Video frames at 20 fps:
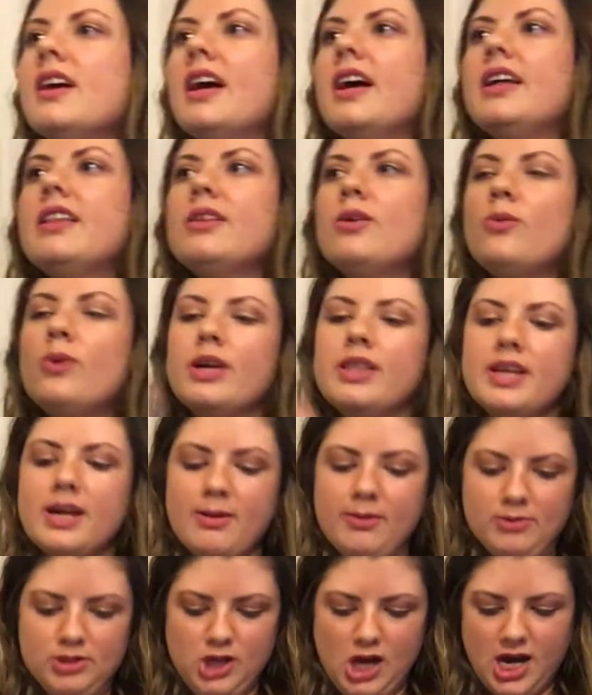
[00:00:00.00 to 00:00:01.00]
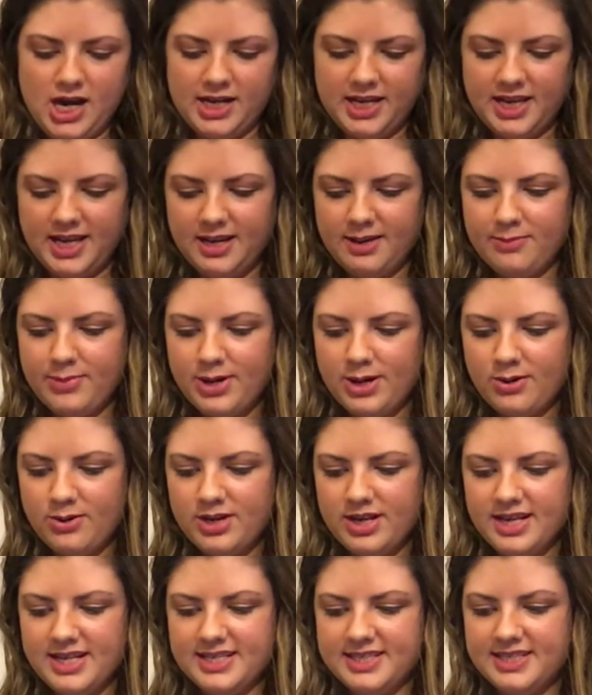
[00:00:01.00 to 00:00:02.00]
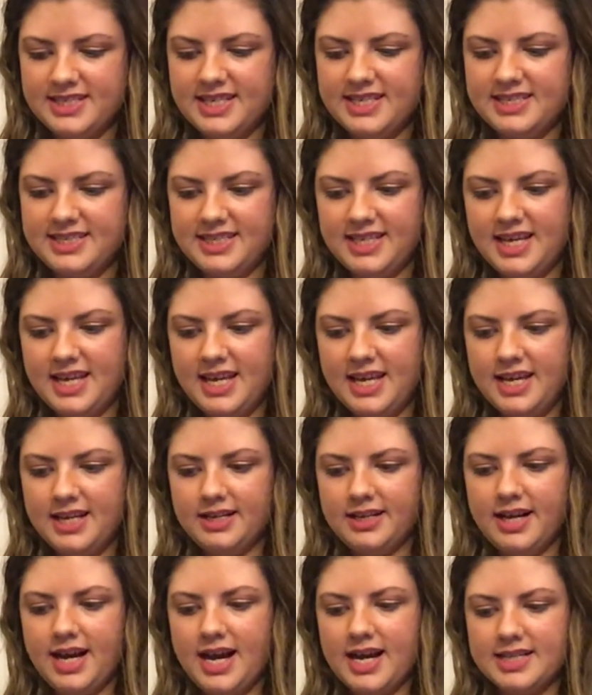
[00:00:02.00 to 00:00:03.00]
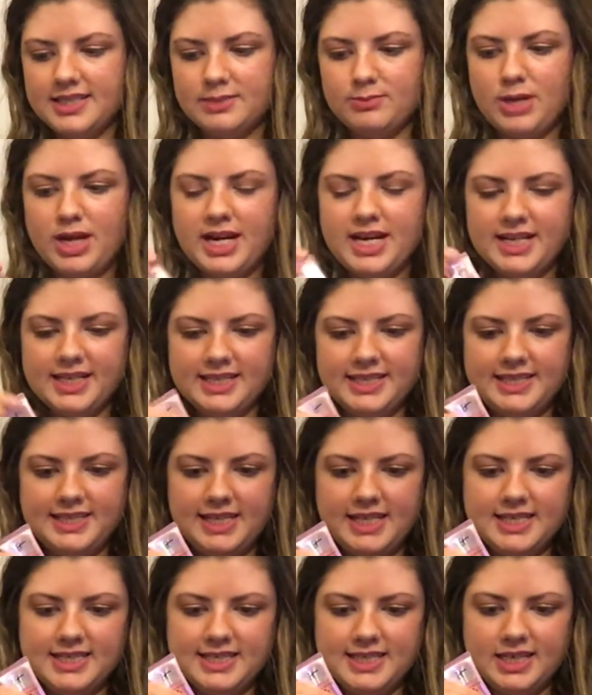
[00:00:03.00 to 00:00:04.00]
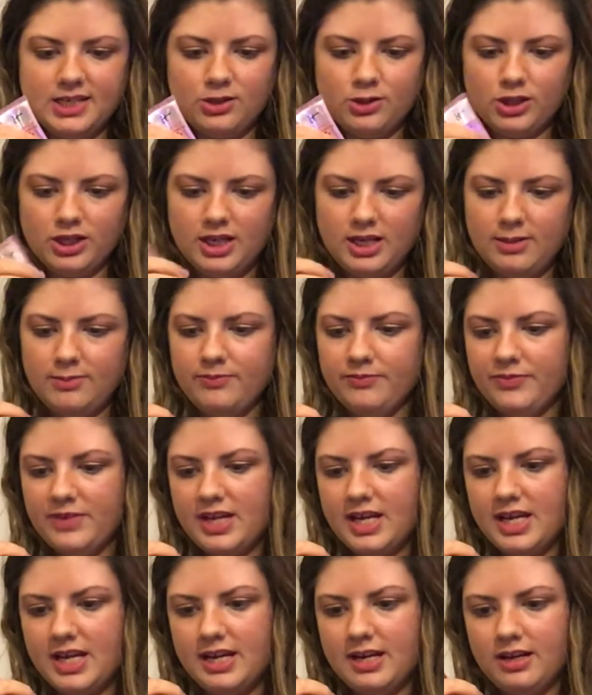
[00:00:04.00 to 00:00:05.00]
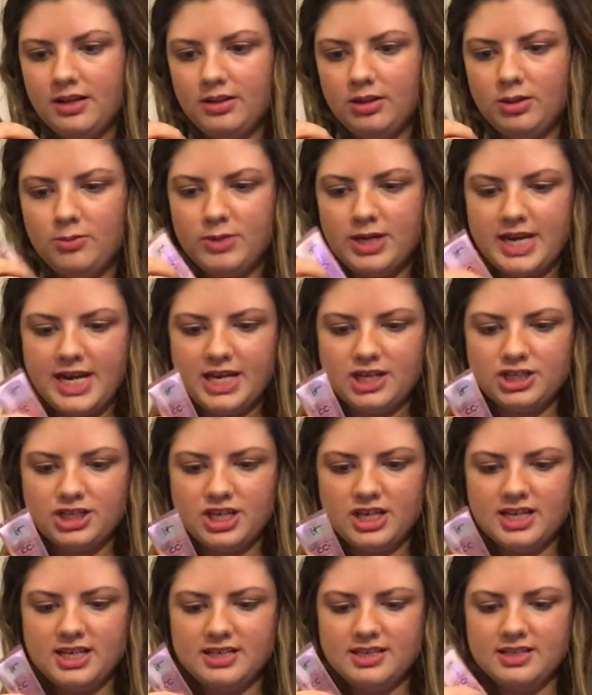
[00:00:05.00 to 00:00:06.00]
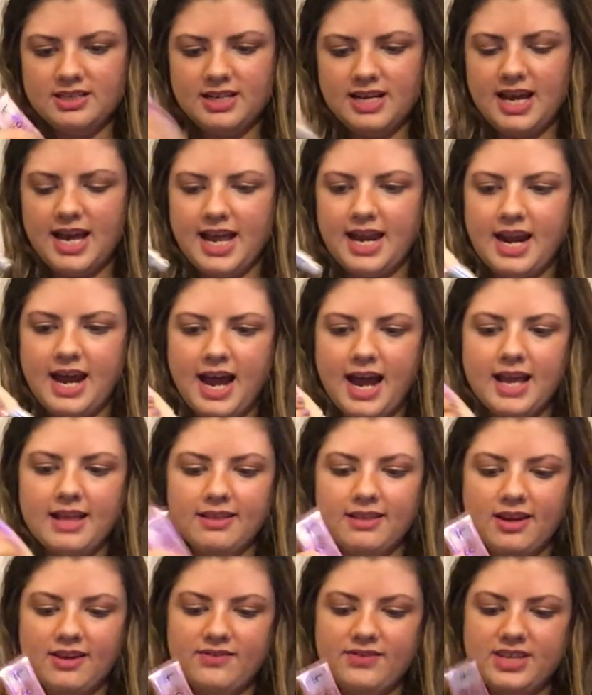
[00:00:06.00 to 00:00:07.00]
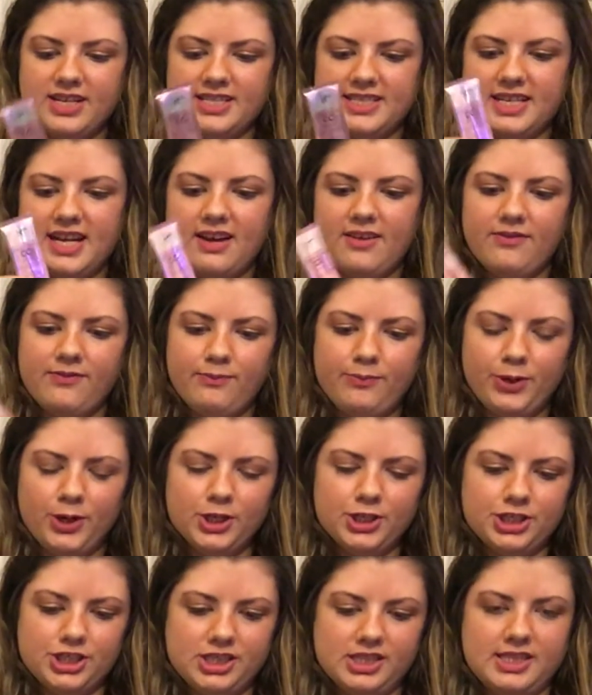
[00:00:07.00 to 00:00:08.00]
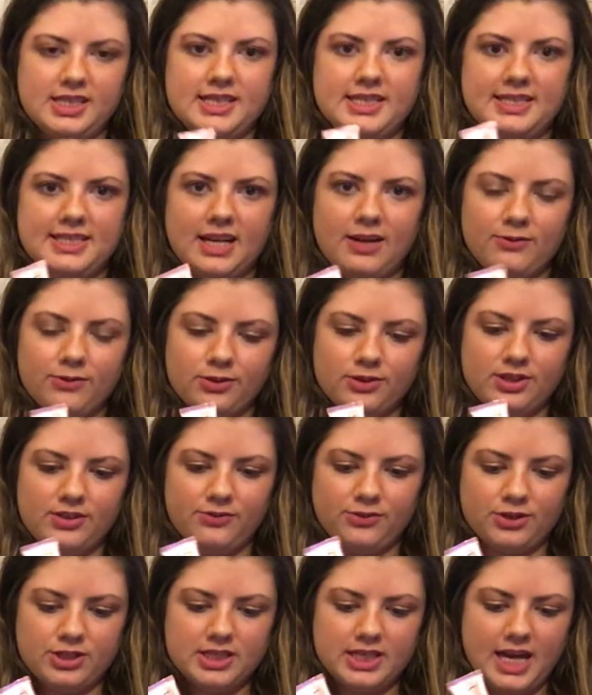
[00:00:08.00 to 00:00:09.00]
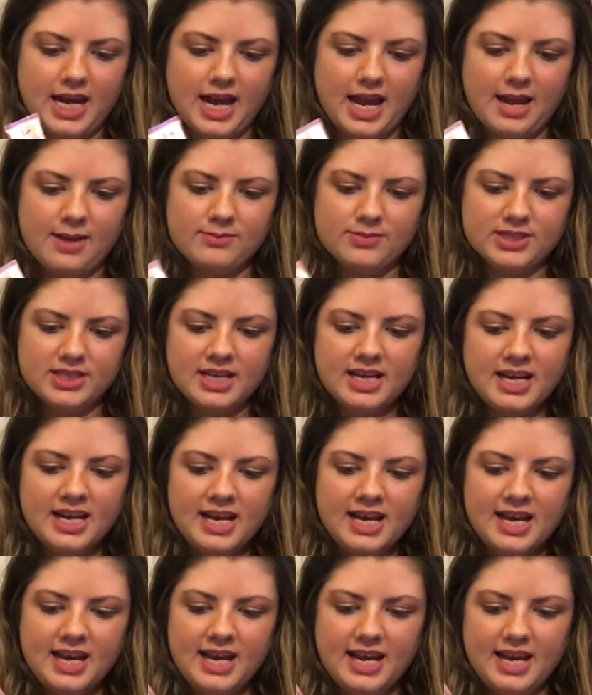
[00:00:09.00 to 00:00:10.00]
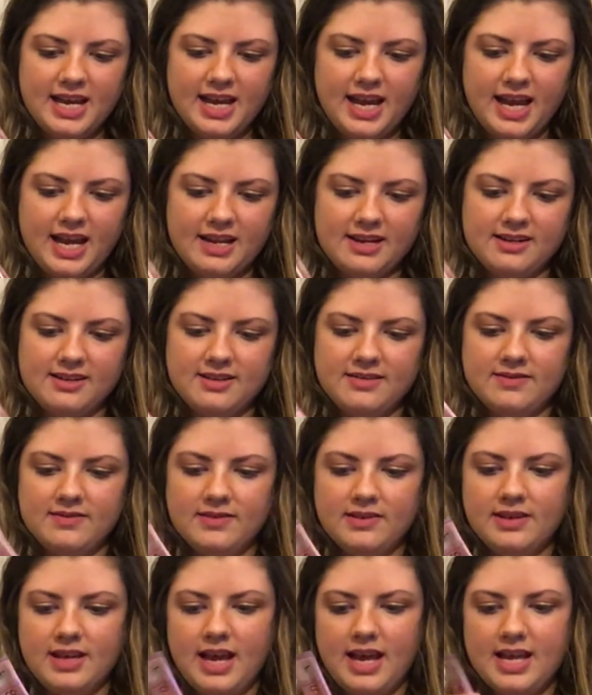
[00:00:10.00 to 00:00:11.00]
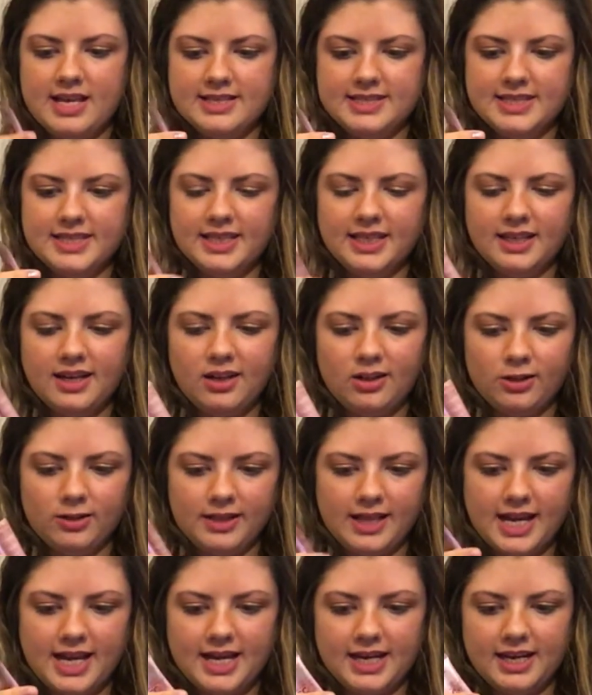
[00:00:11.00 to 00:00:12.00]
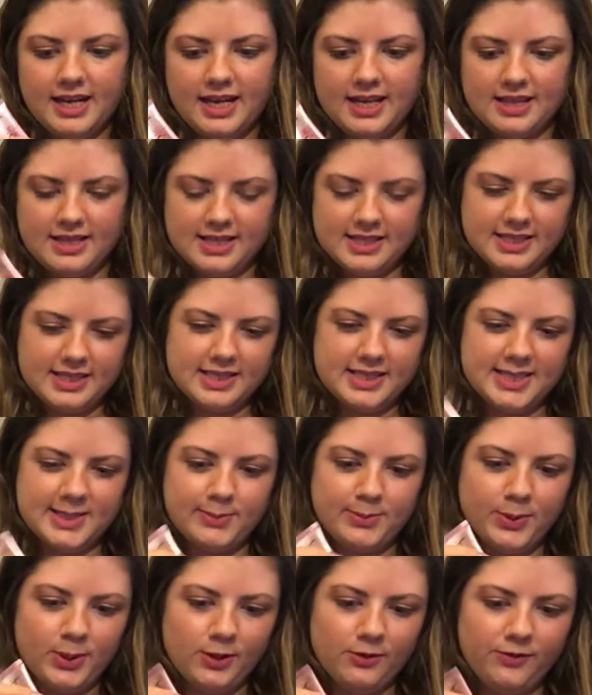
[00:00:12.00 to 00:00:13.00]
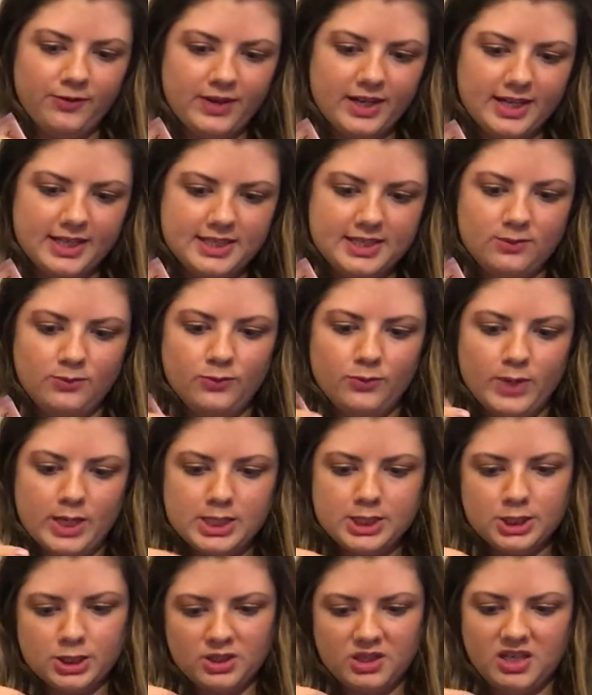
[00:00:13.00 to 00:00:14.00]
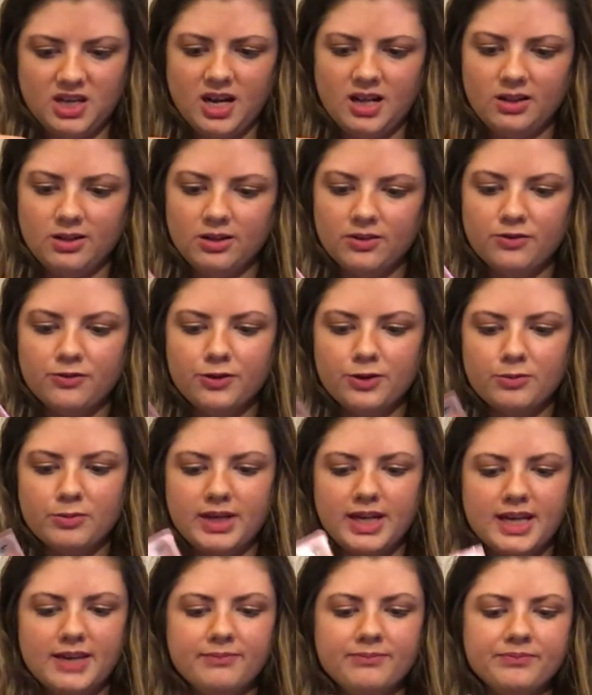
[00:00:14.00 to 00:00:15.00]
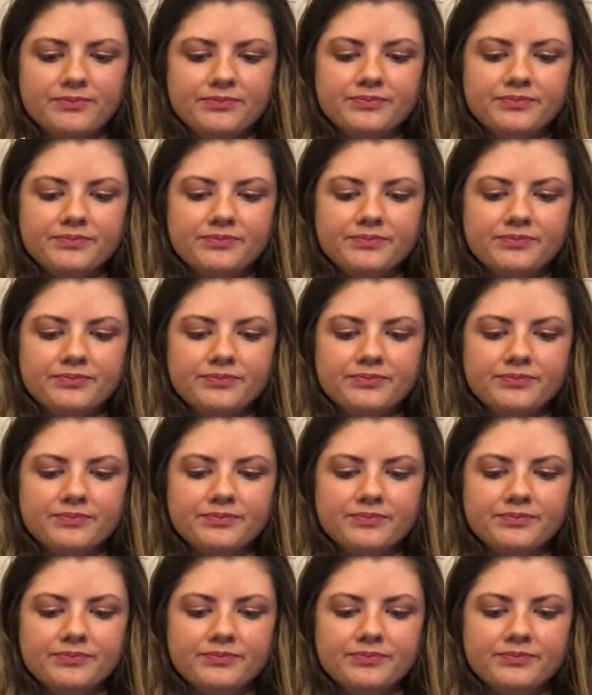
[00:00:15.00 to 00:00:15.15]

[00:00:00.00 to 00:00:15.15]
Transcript: And the one that I'm talking about is this IT Cosmetics CC cream in Illumination. And I love this. I've purchased this several different times. And it's in the color Light, and this is the perfect winter color for me.